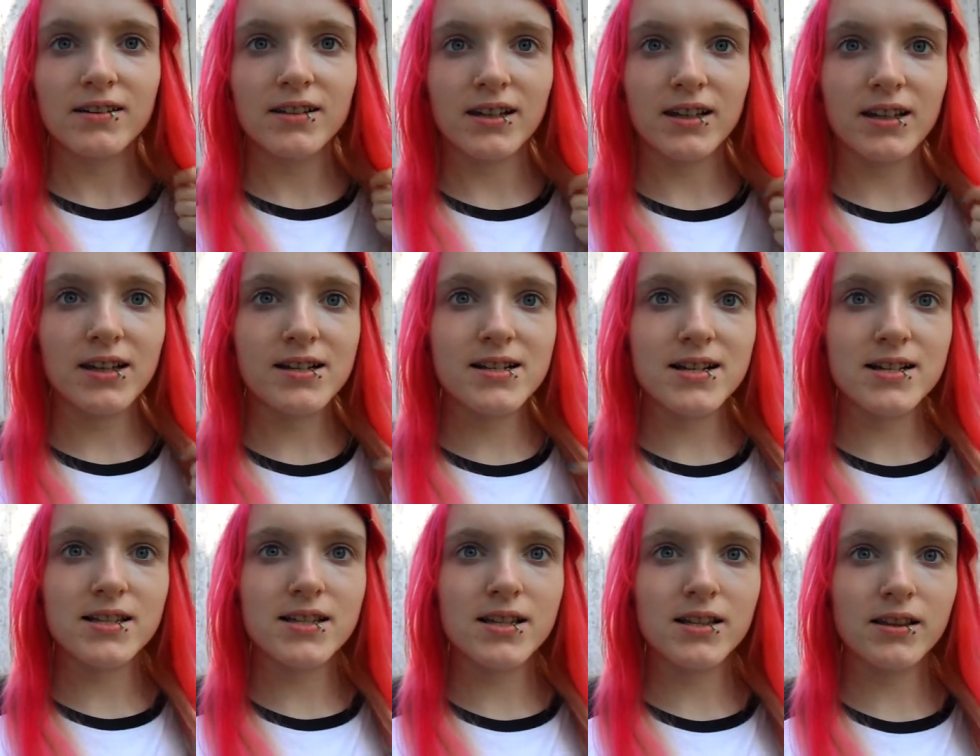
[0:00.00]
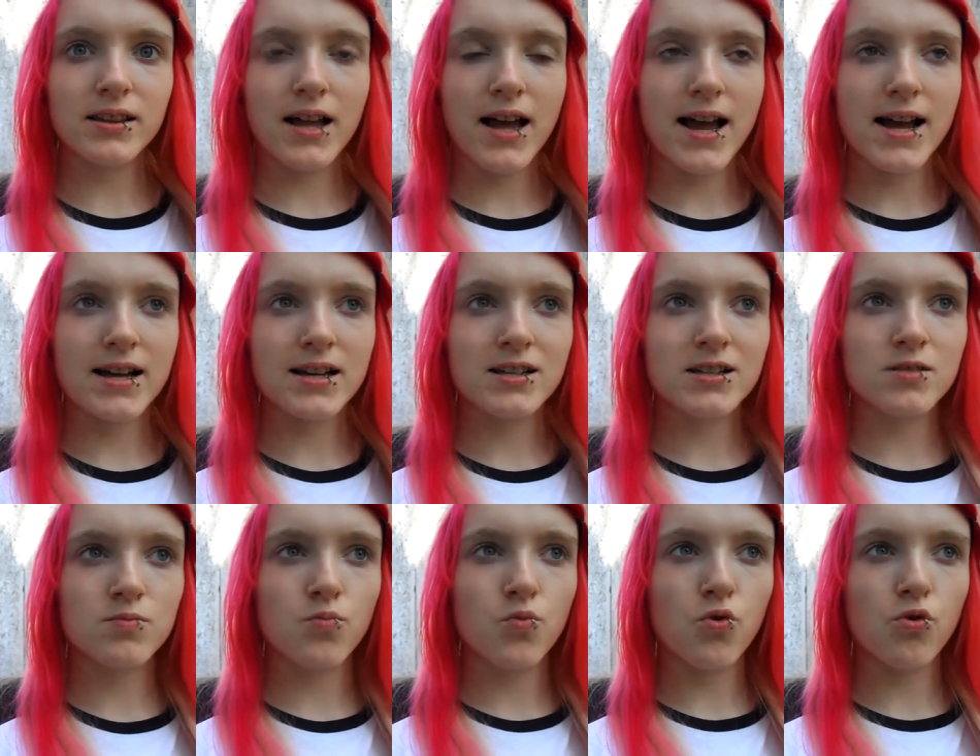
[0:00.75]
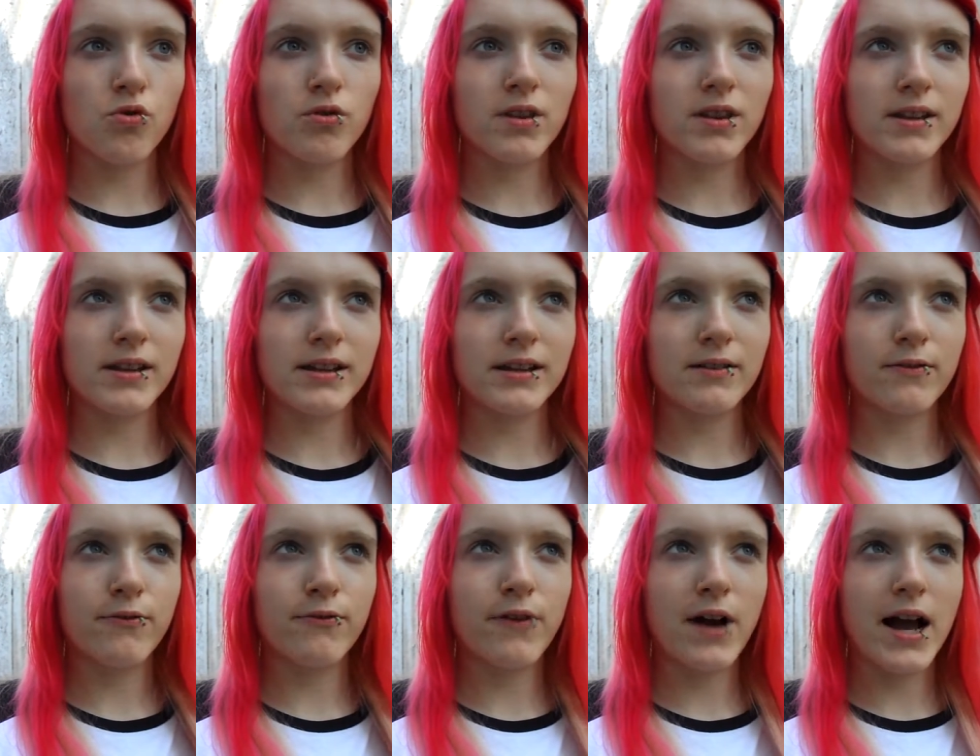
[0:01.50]
the heat doesn't last more than
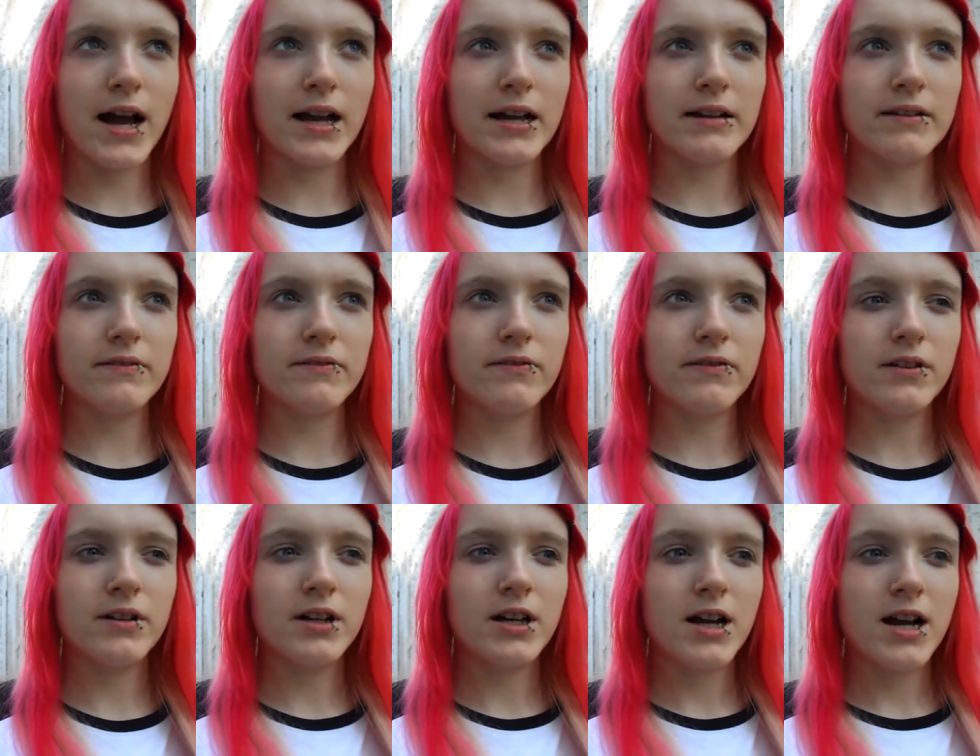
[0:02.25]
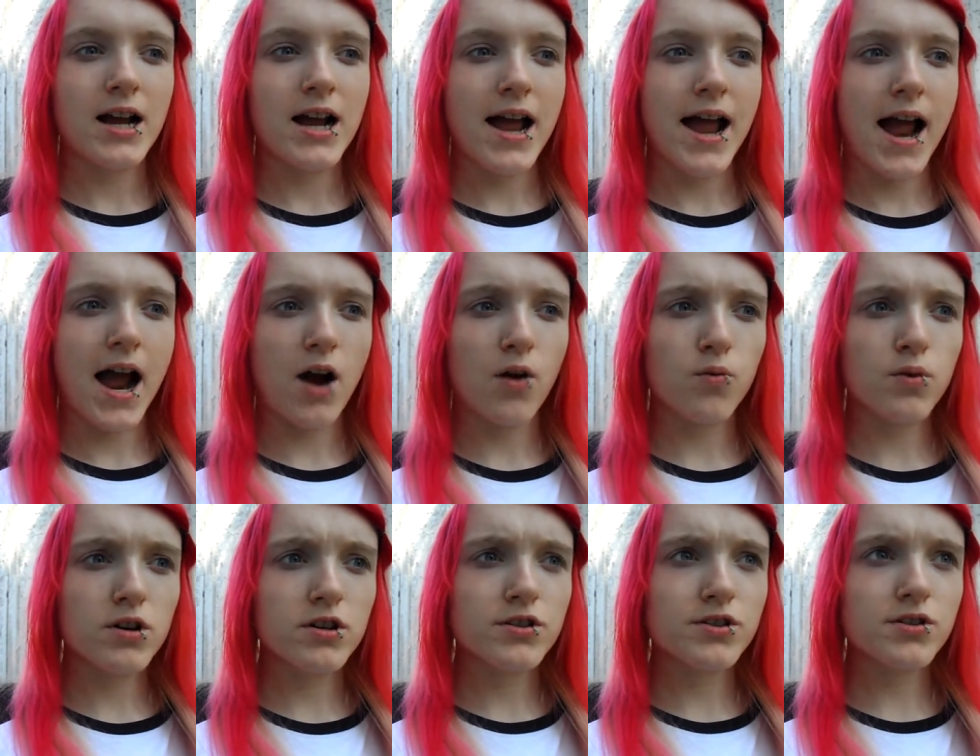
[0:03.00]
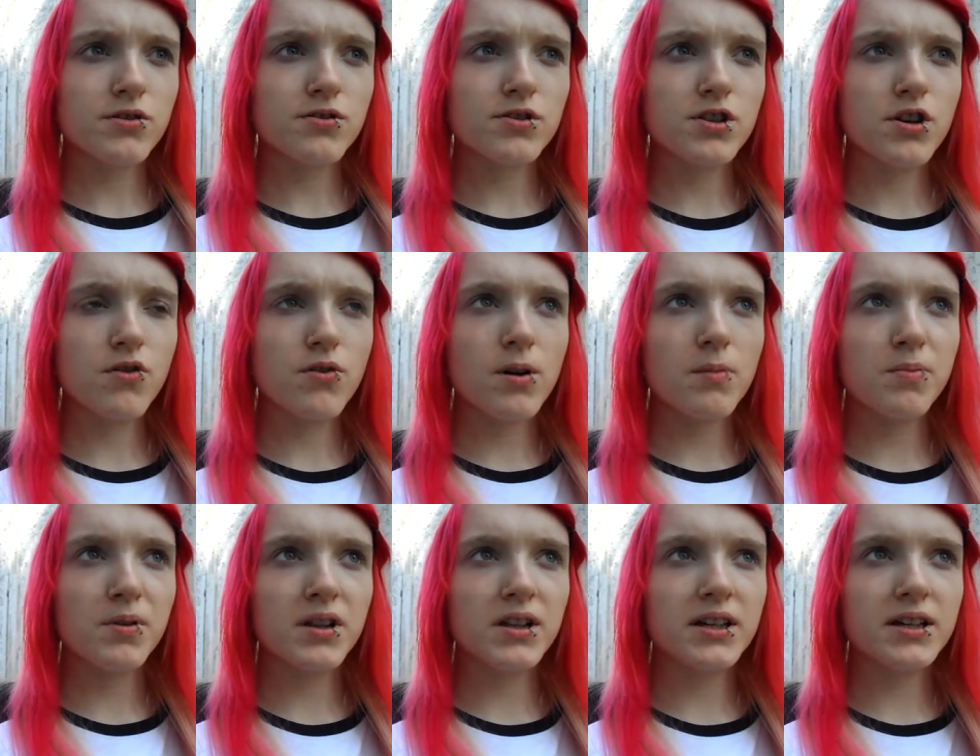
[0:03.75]
like 5 hours or so,
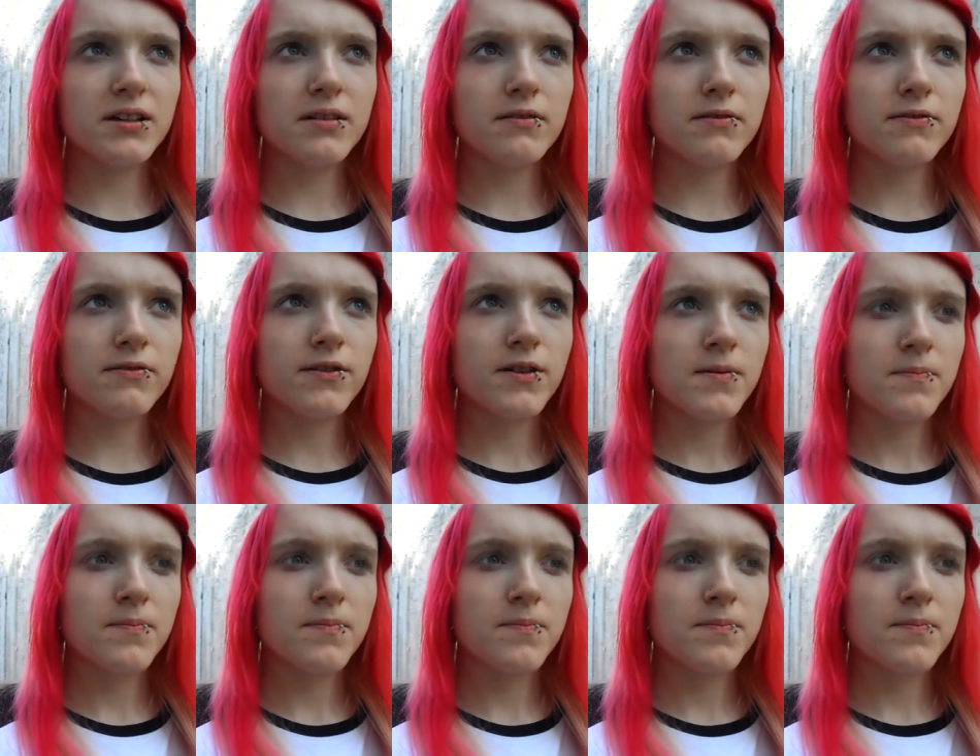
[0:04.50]
I believe.